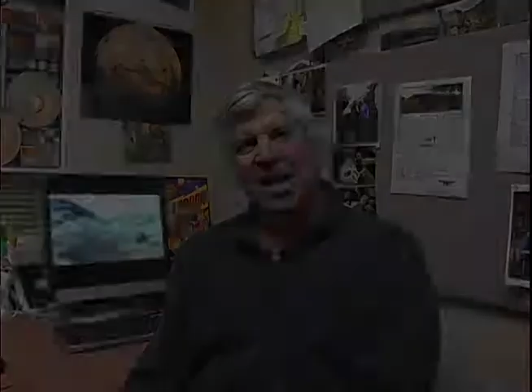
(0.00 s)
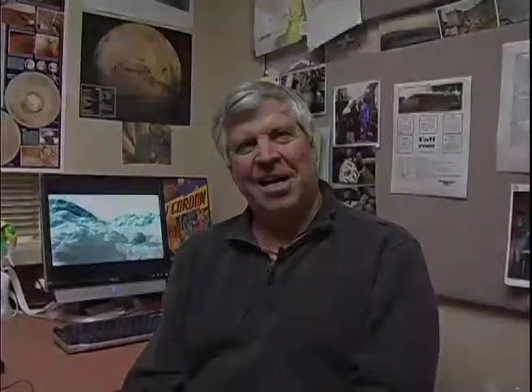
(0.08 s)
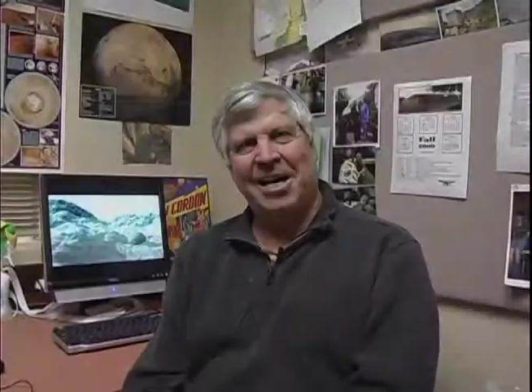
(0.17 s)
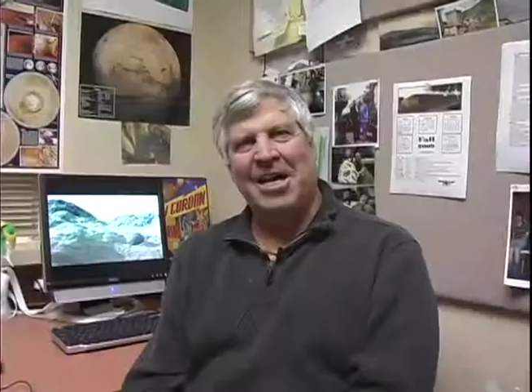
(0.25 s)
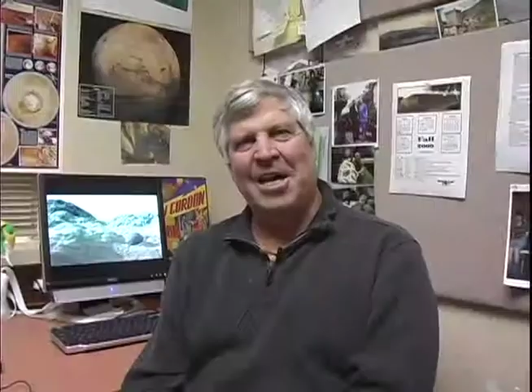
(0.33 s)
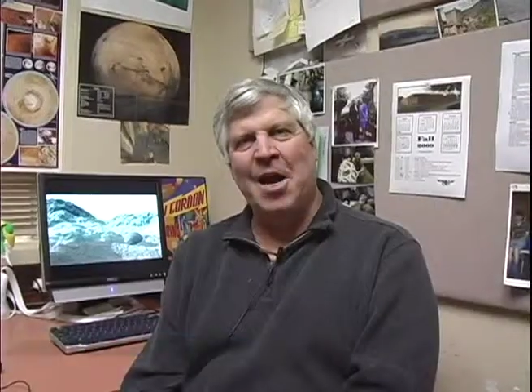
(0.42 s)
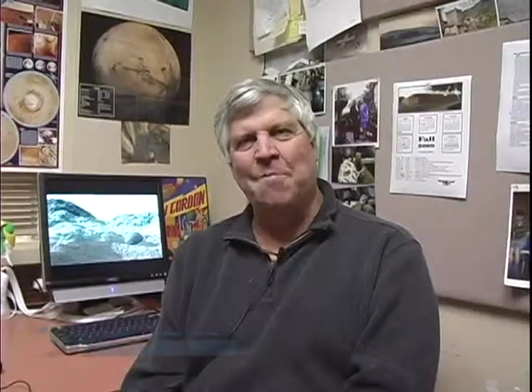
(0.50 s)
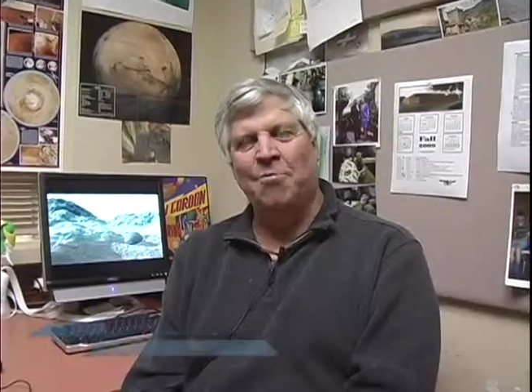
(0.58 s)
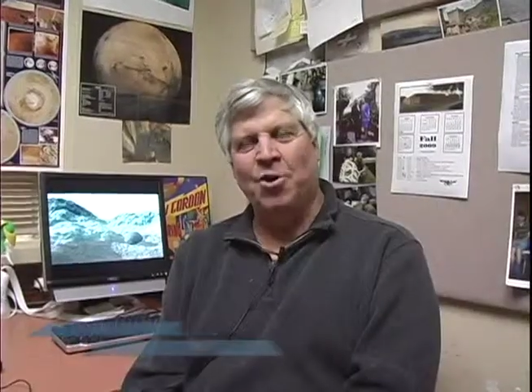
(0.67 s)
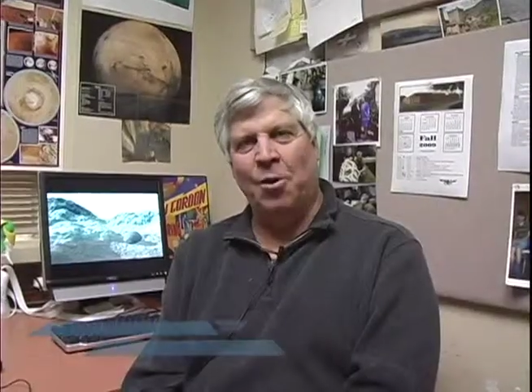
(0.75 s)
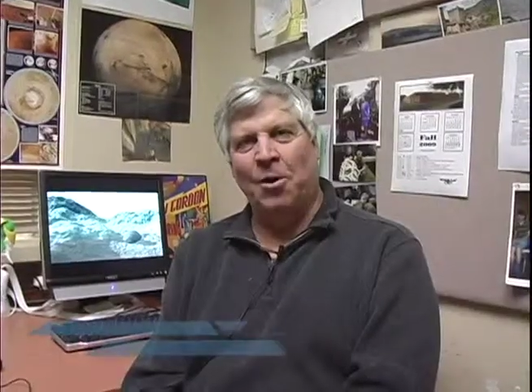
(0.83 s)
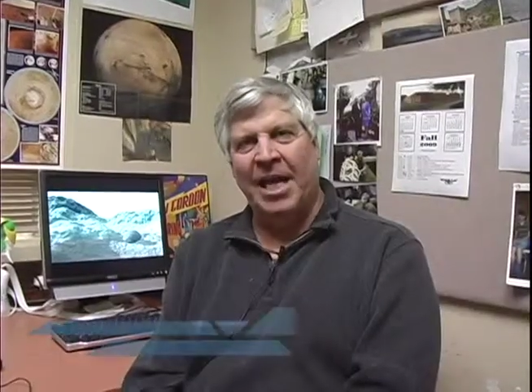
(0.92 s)
Hi, I'm
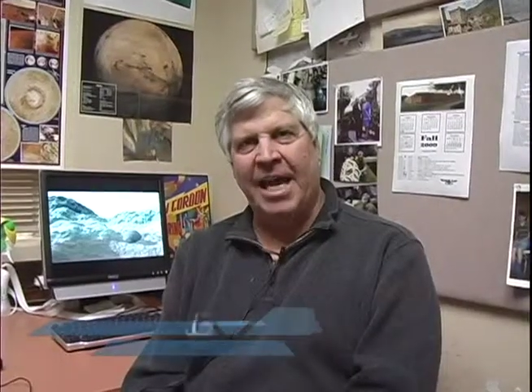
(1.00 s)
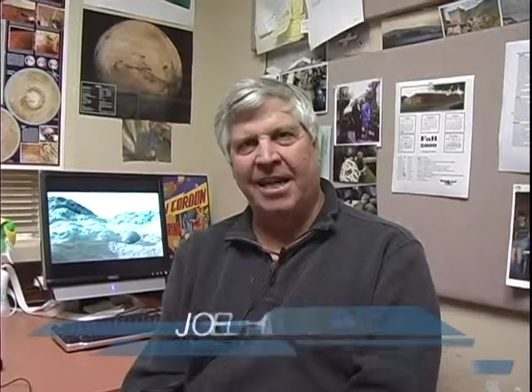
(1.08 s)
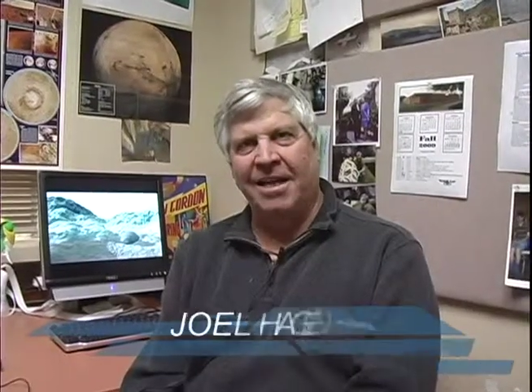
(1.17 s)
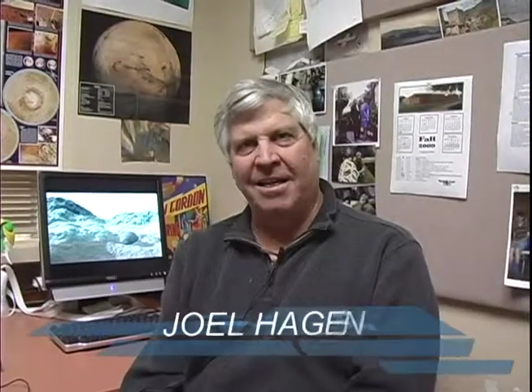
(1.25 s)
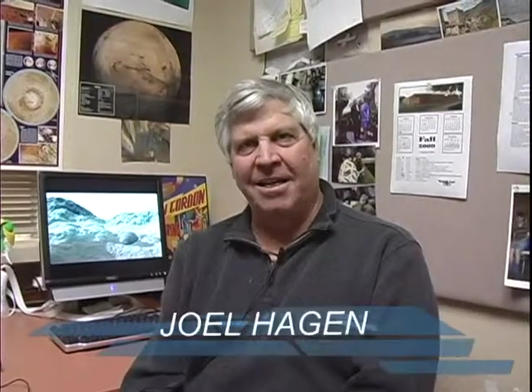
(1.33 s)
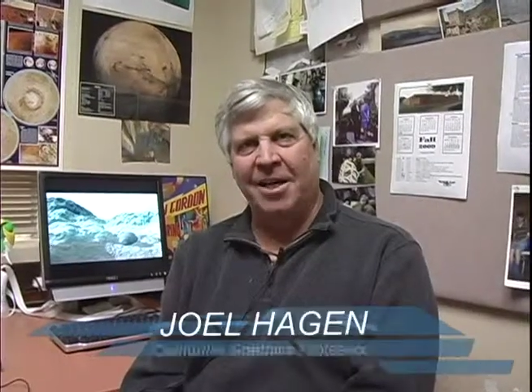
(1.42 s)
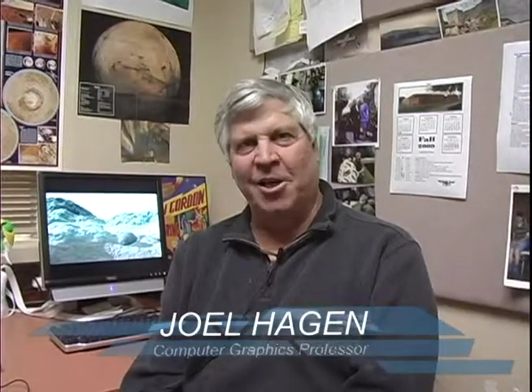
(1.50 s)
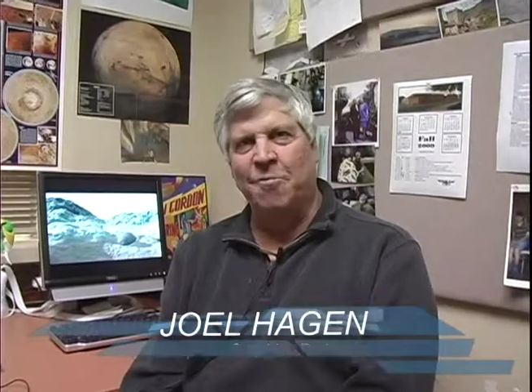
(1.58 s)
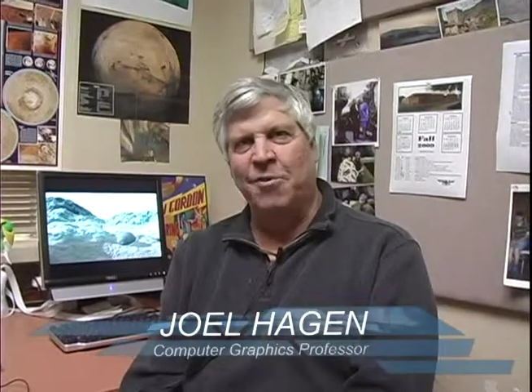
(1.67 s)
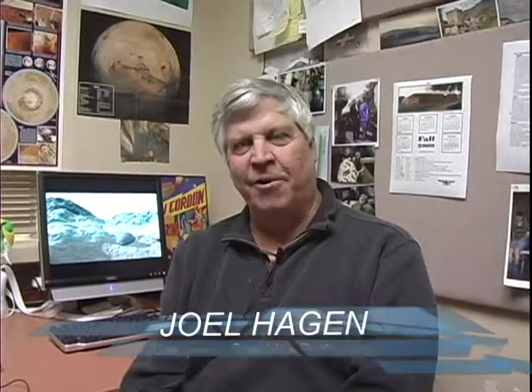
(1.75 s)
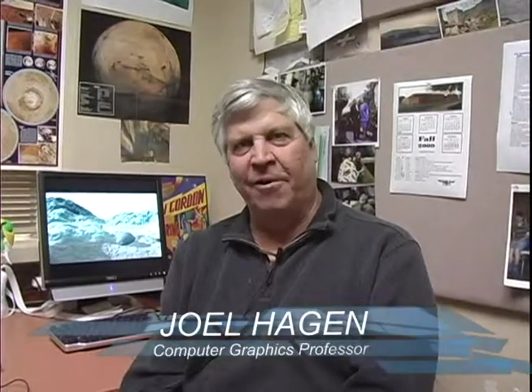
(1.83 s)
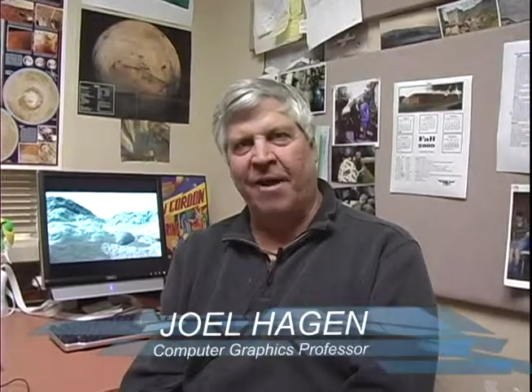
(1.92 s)
Joel Hagen, a
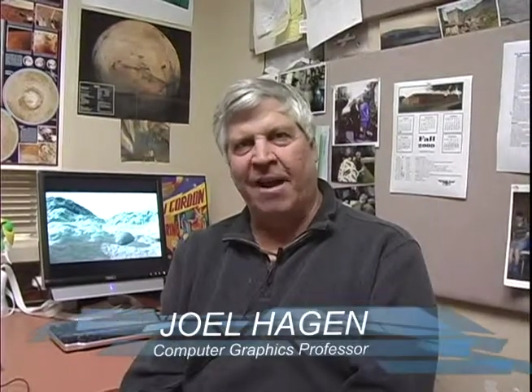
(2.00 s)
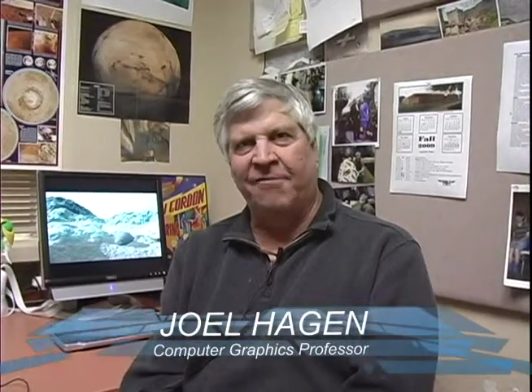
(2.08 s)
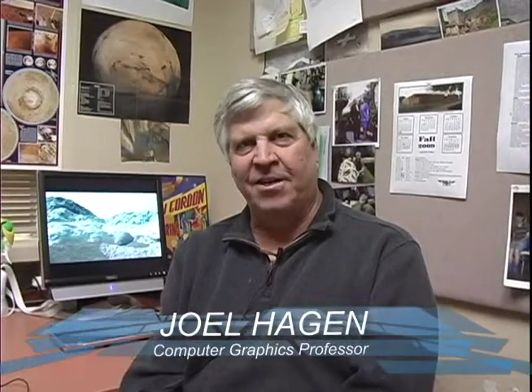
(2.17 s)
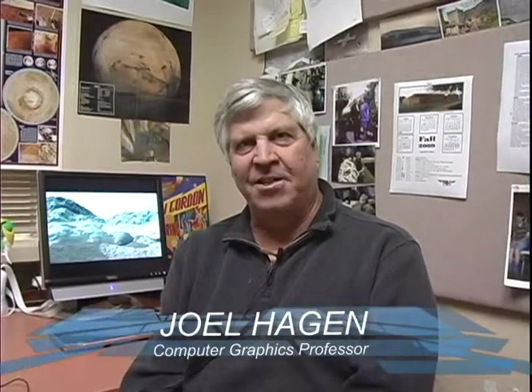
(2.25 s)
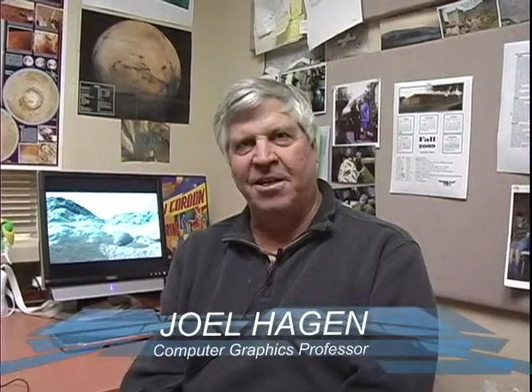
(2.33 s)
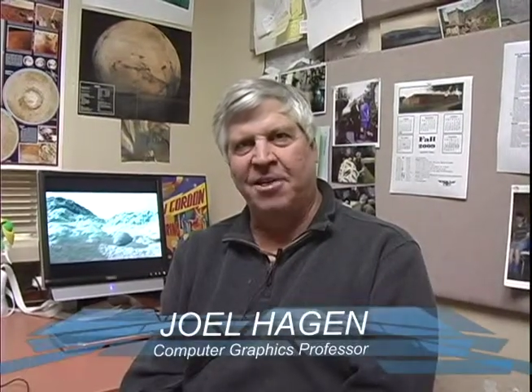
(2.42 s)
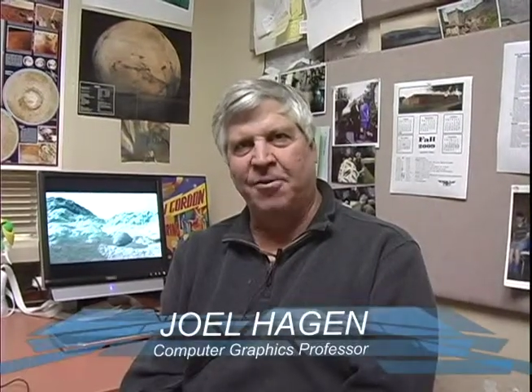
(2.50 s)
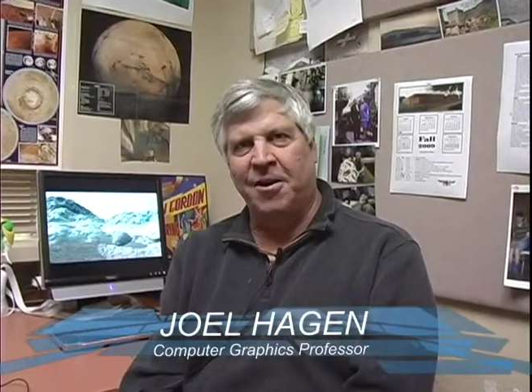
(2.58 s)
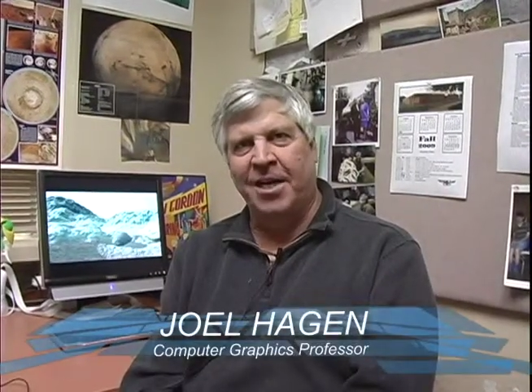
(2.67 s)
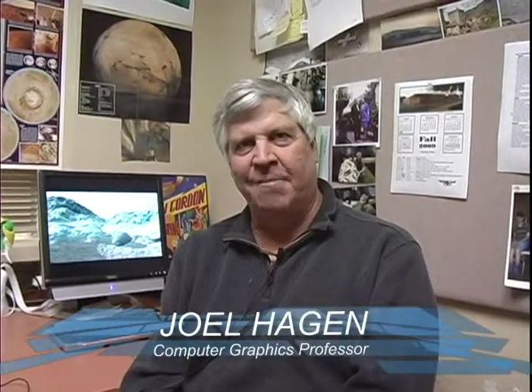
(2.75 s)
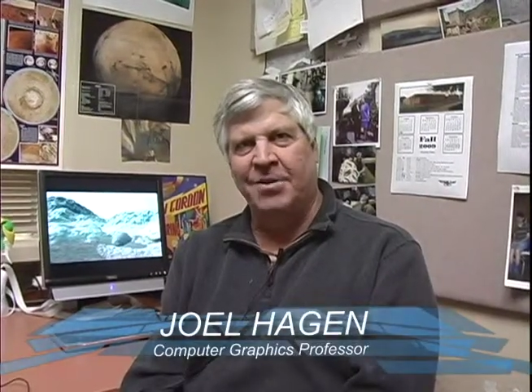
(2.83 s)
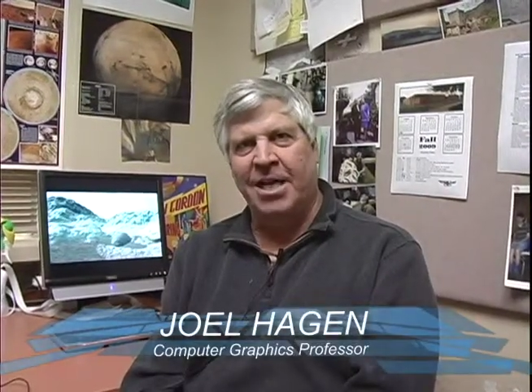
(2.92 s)
computer graphics teacher at
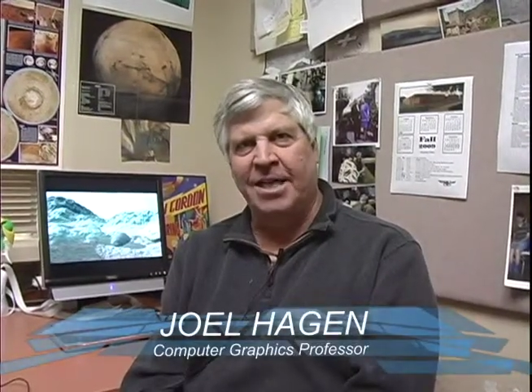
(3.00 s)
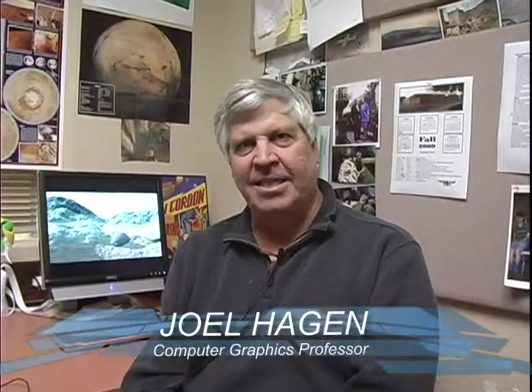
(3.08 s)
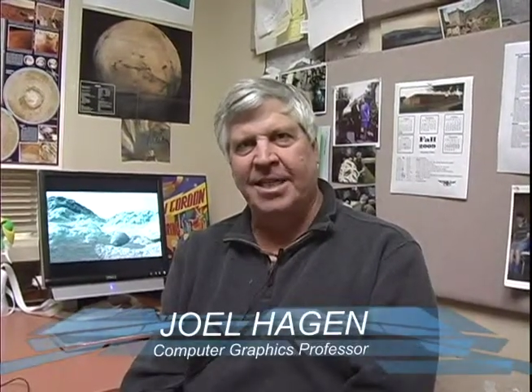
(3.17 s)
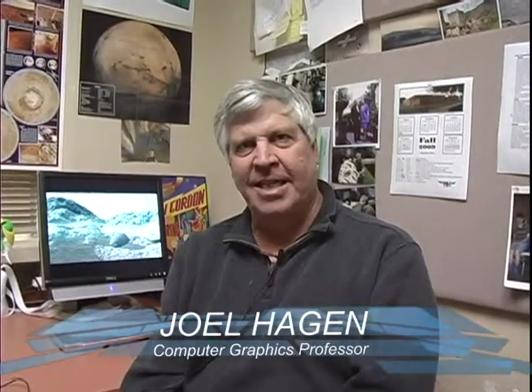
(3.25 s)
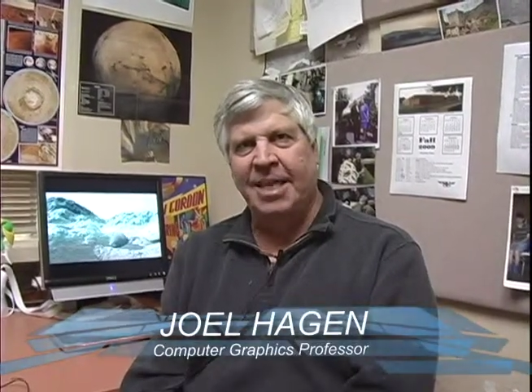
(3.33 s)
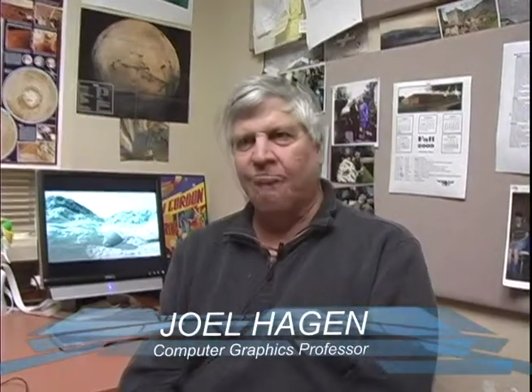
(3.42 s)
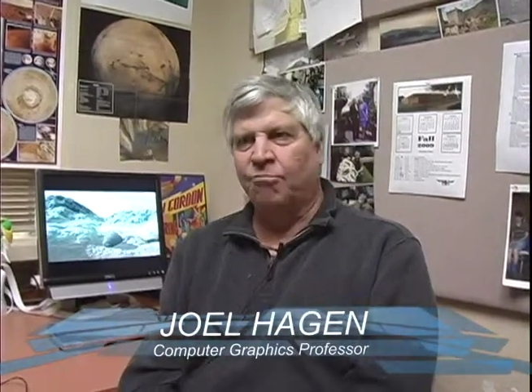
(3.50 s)
MJC.